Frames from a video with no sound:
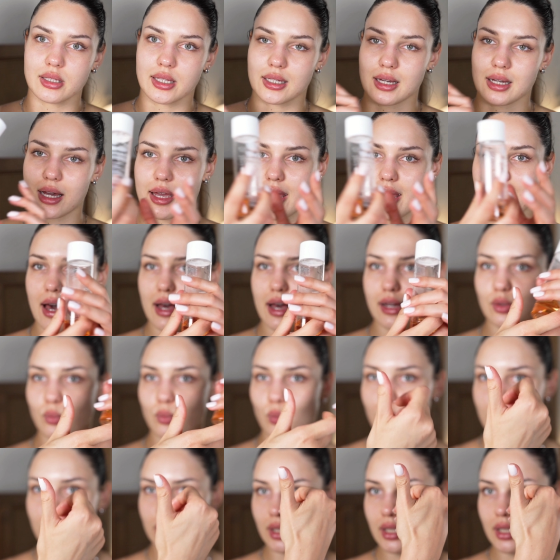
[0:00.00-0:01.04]
Like I had
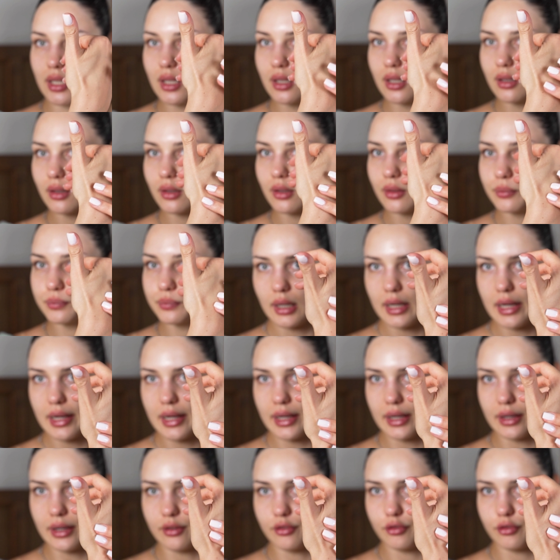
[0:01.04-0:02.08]
one here. I
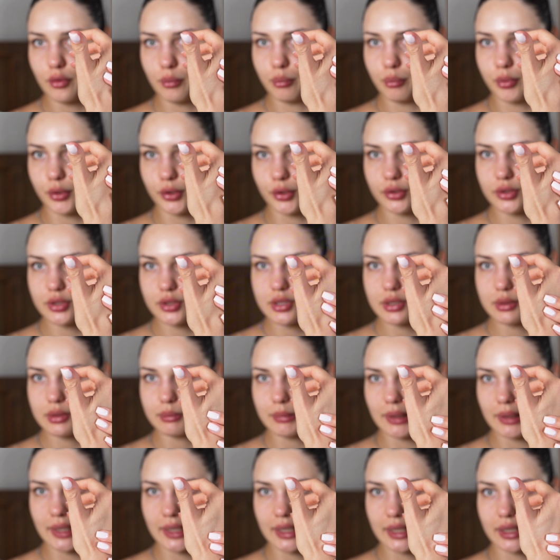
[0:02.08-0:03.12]
have burnt
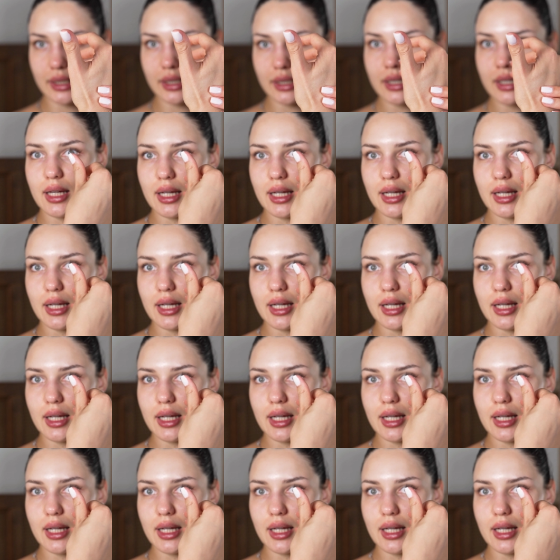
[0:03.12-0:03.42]
my